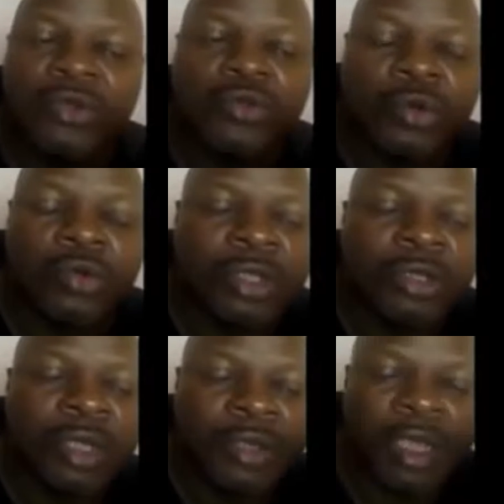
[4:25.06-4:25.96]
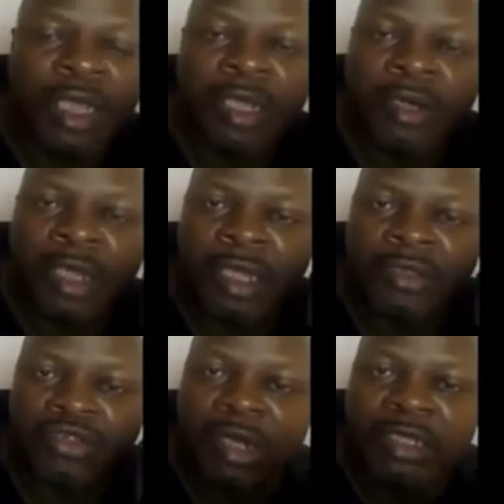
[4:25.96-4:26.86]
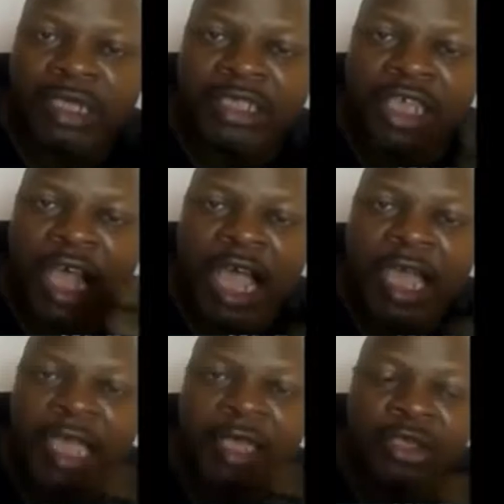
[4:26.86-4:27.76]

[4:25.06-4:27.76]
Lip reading: So the strategy I